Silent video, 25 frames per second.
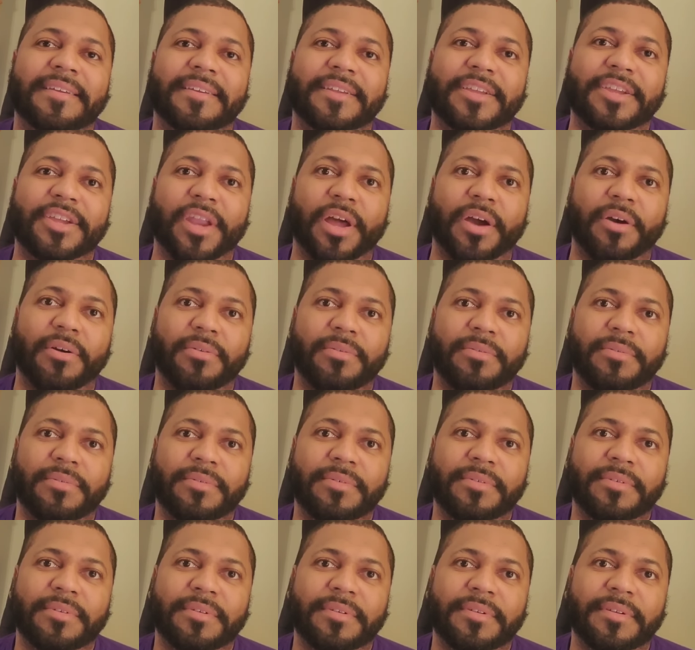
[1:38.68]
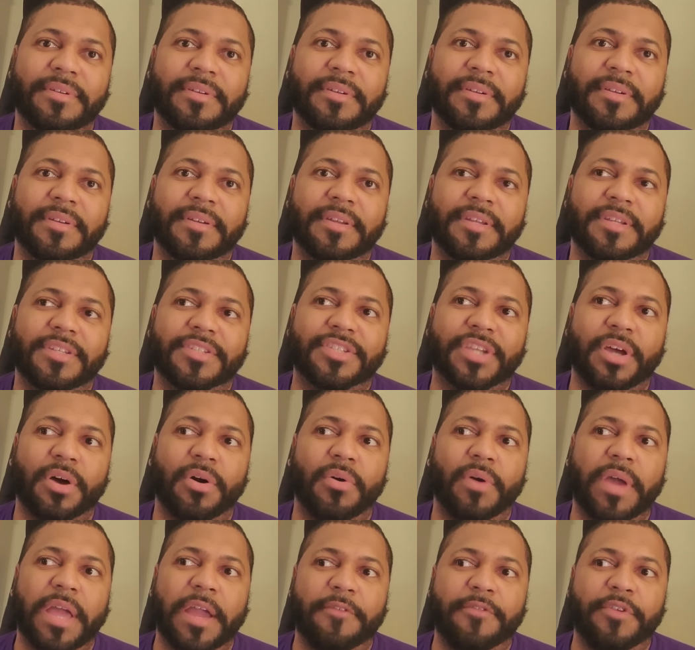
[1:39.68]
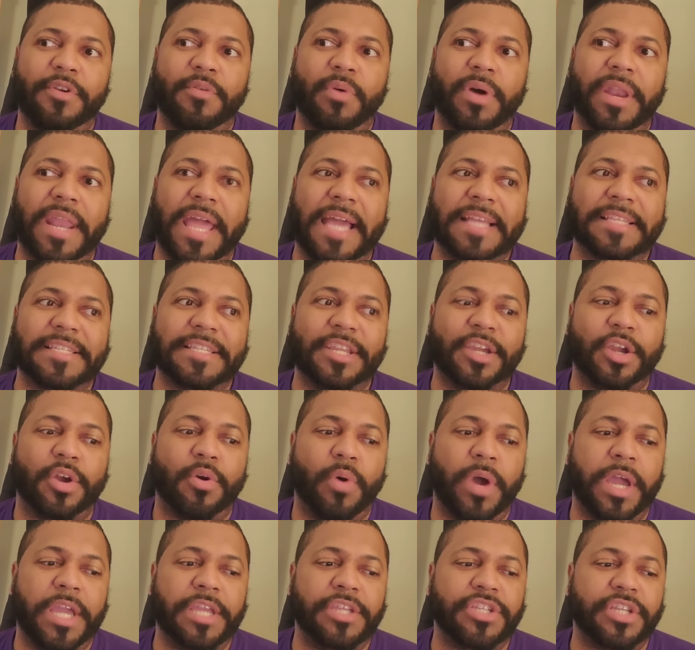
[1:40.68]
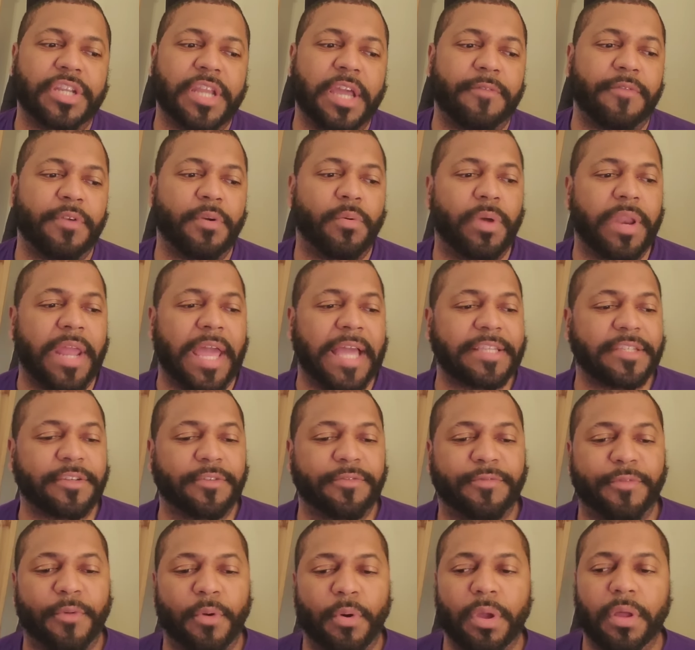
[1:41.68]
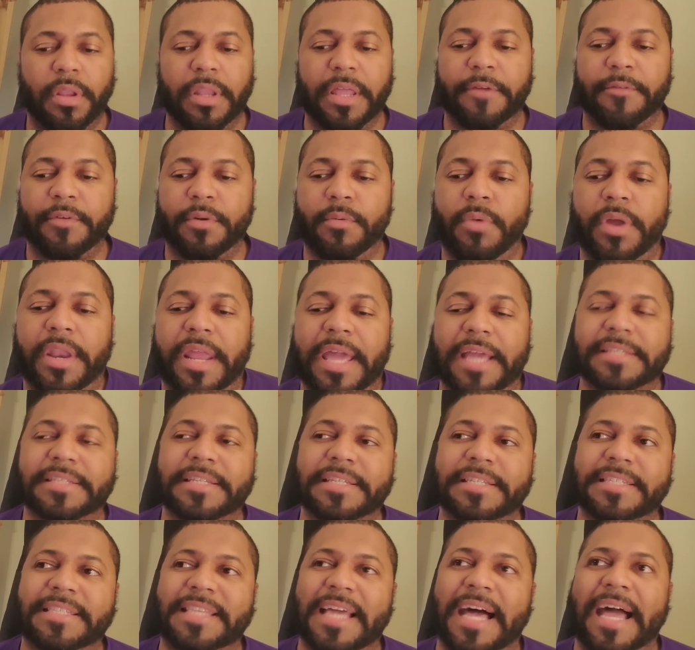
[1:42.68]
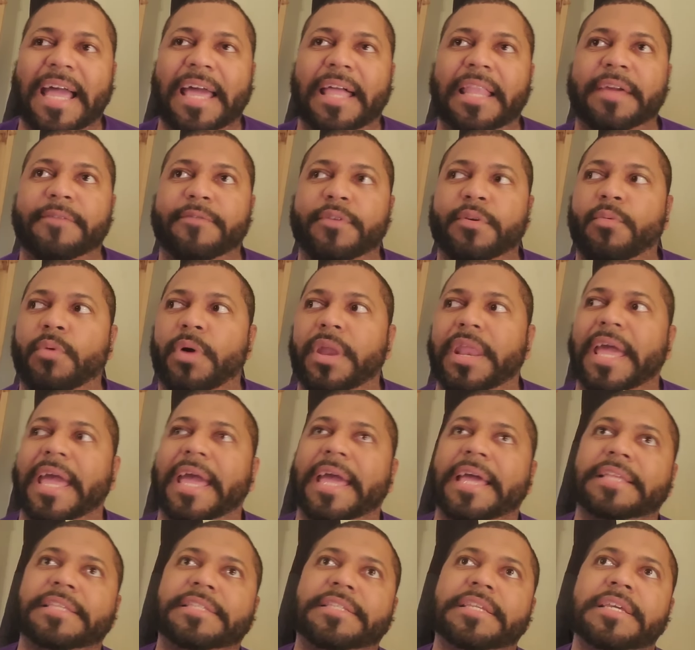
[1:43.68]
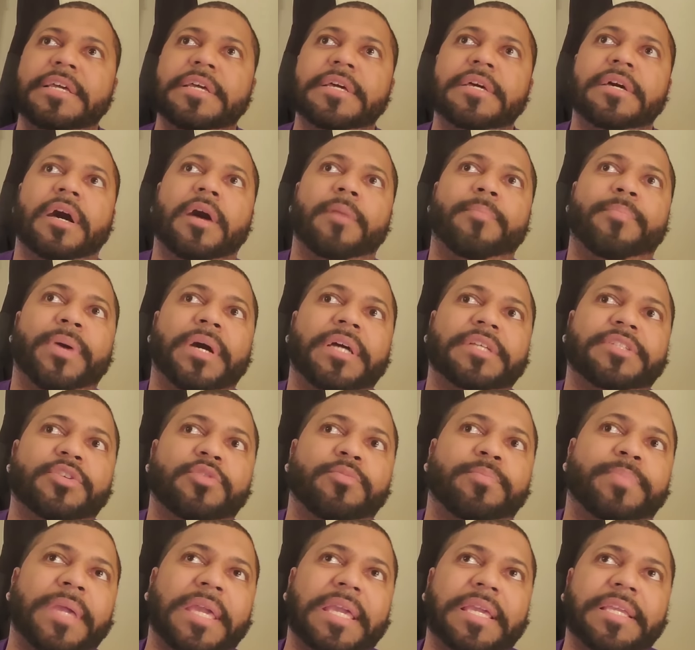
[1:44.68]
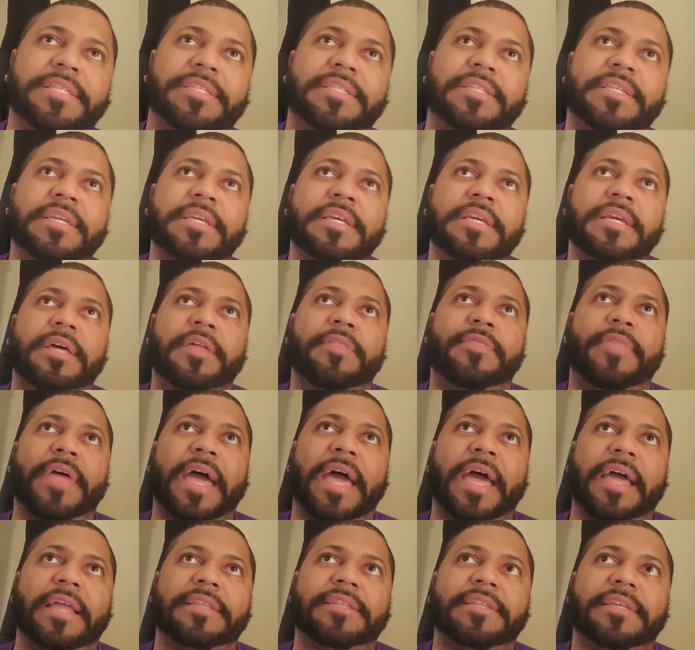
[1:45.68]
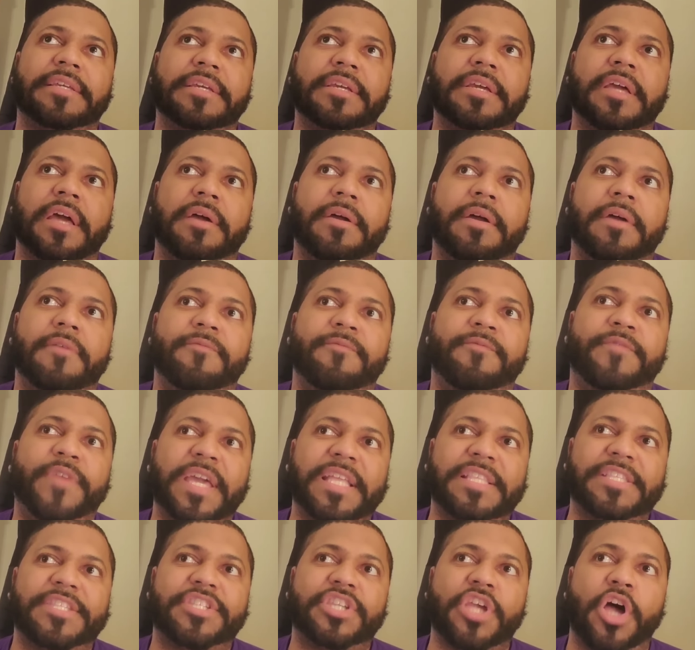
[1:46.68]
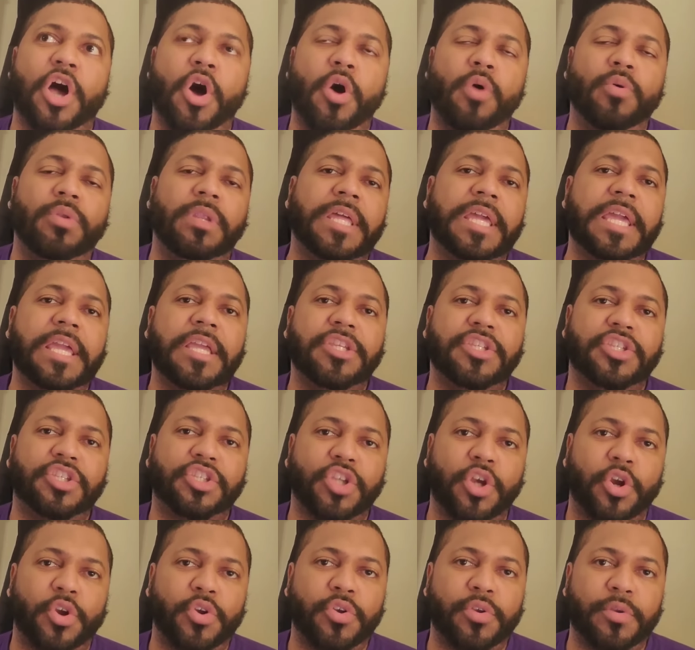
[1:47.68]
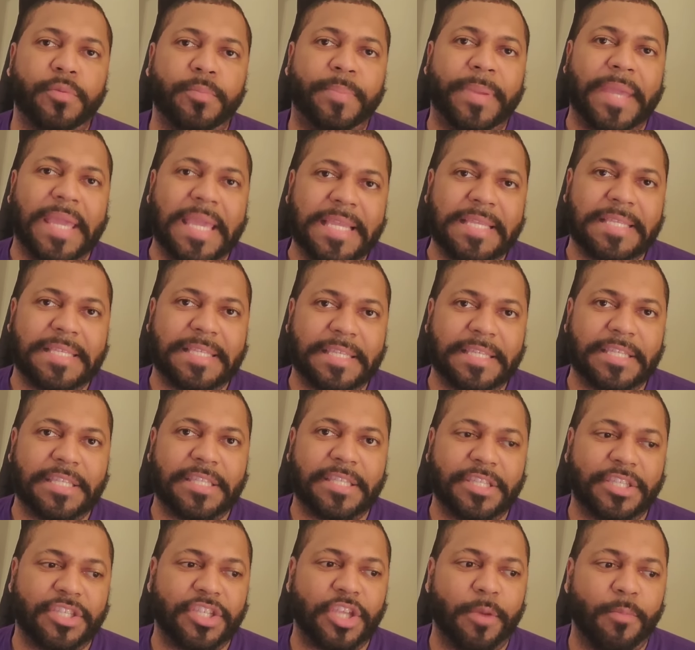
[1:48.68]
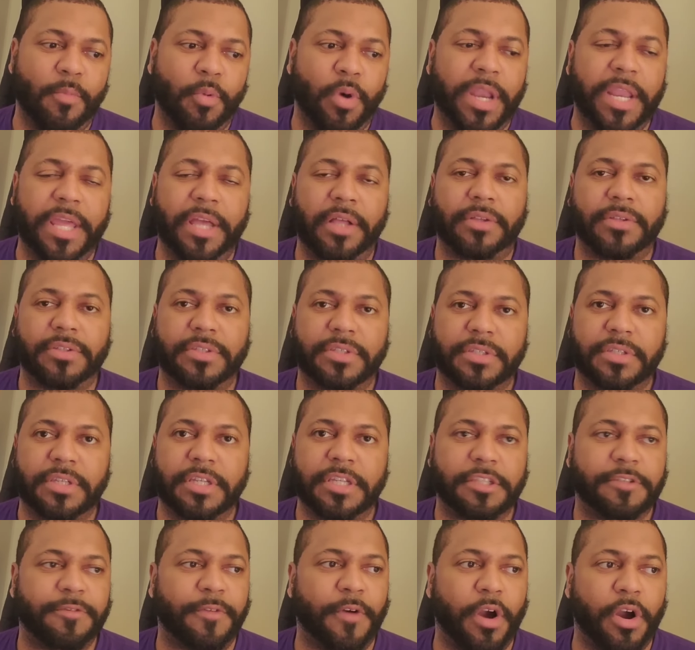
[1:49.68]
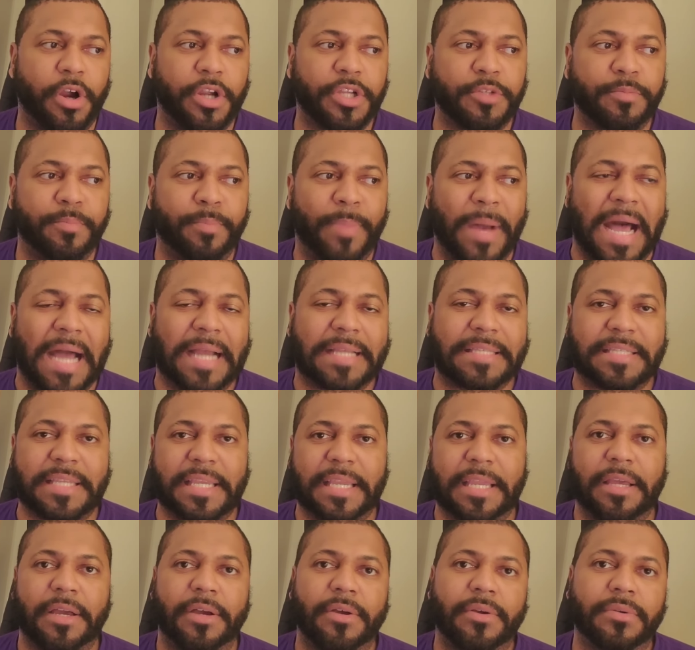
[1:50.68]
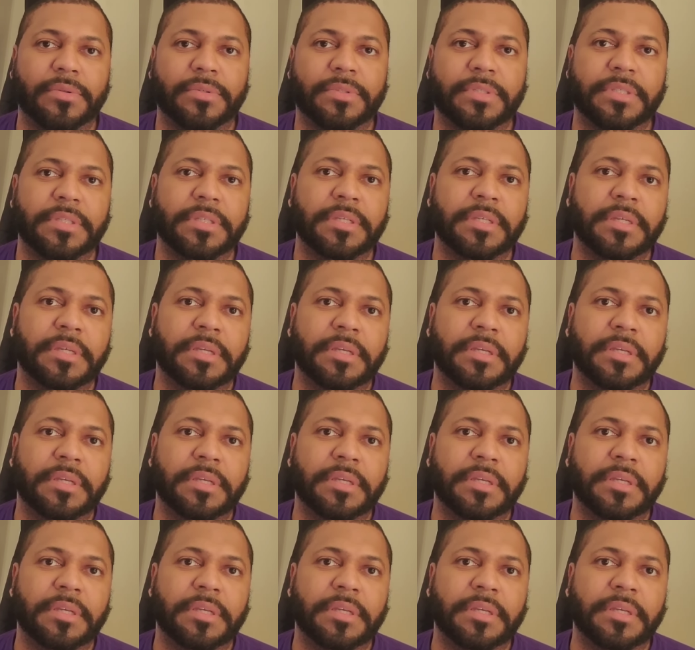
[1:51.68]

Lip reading: You know? So everyone has an equation. Everyone has a foil. Everyone has a style. Everyone has a puzzle piece that fits only certain pieces to someone else as far as boxing goes.